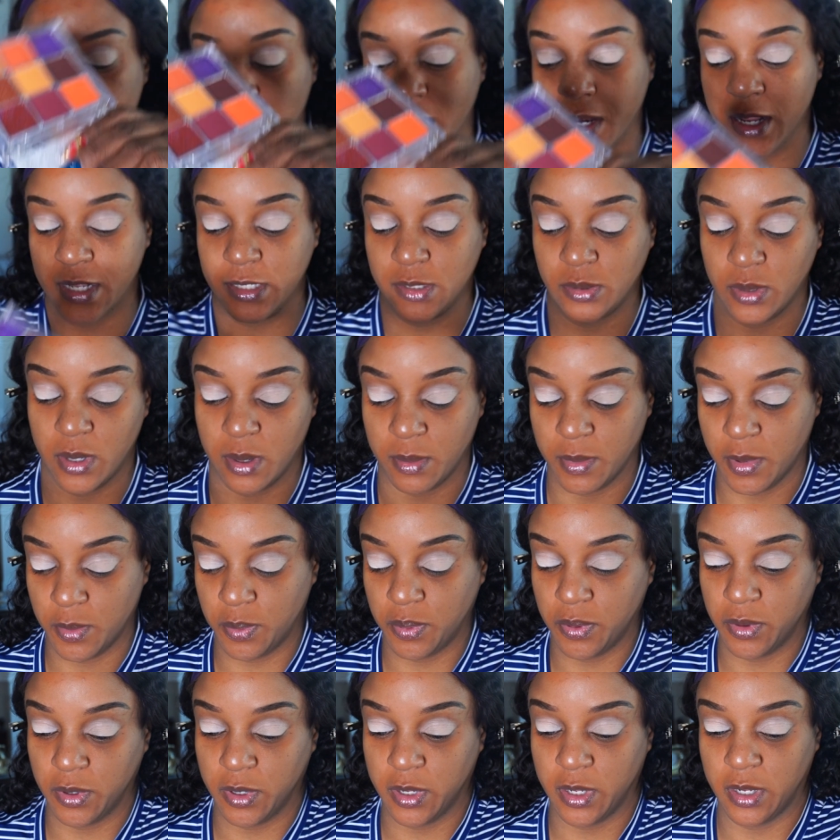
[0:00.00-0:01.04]
And that's what I'm going
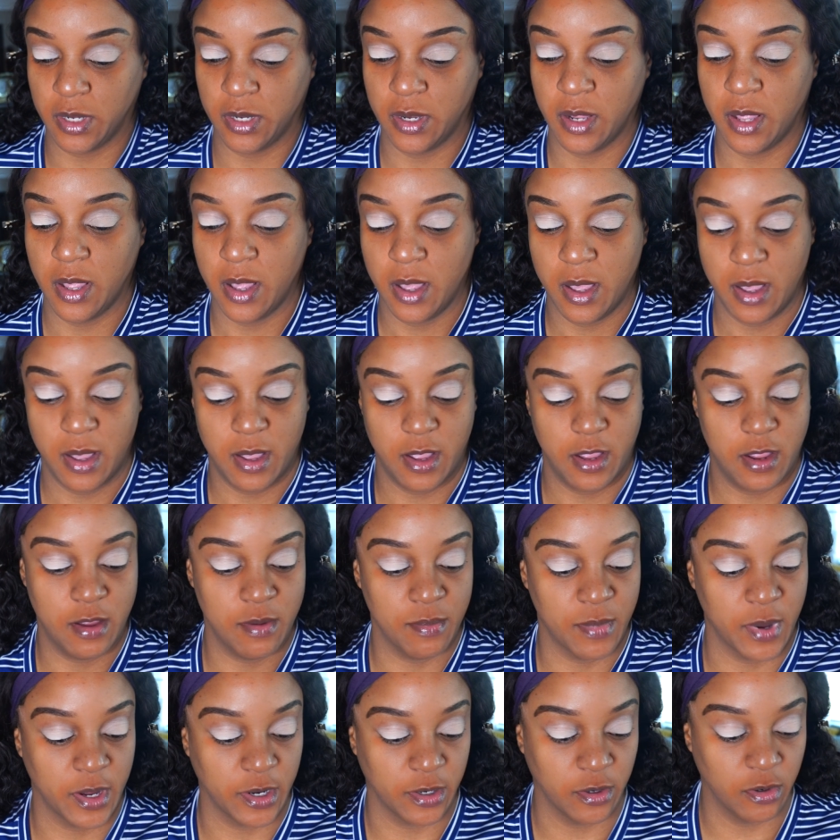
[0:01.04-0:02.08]
to put in
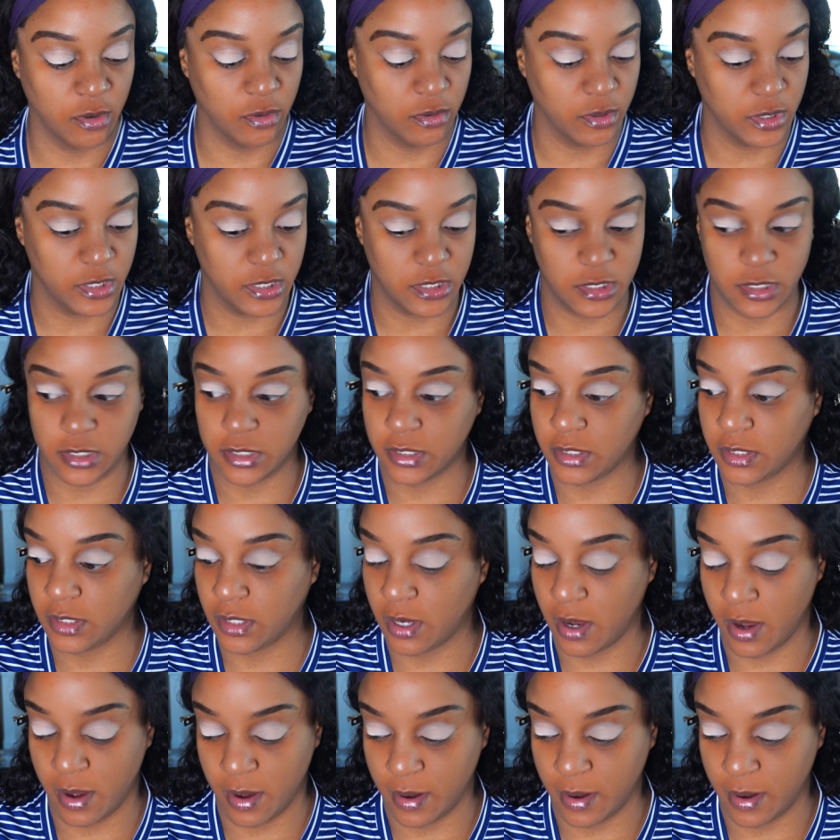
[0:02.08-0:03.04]
my crease.